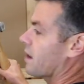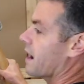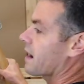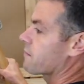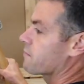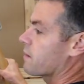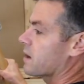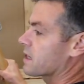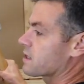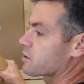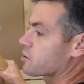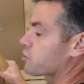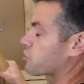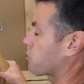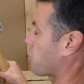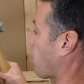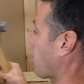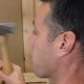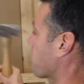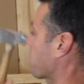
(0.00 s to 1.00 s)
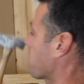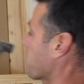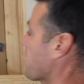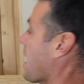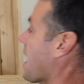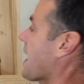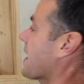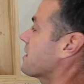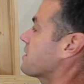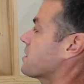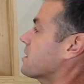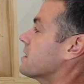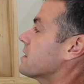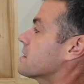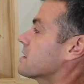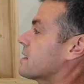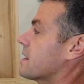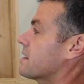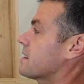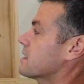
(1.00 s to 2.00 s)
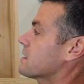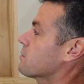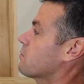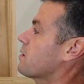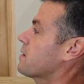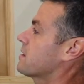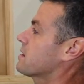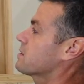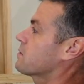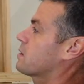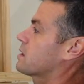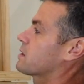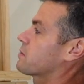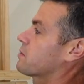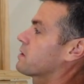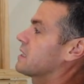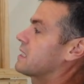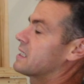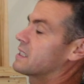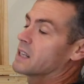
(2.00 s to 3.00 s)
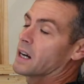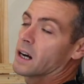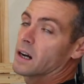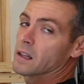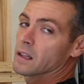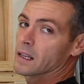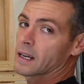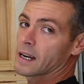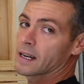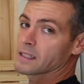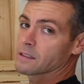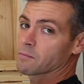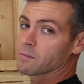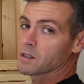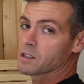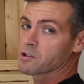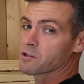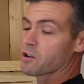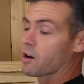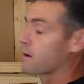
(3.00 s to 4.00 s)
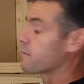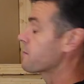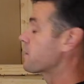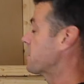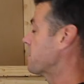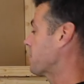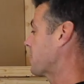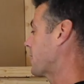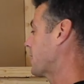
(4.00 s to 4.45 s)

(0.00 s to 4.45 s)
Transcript: had much sharper hatchets than this one. This one's really dull, it hasn't been sharpened or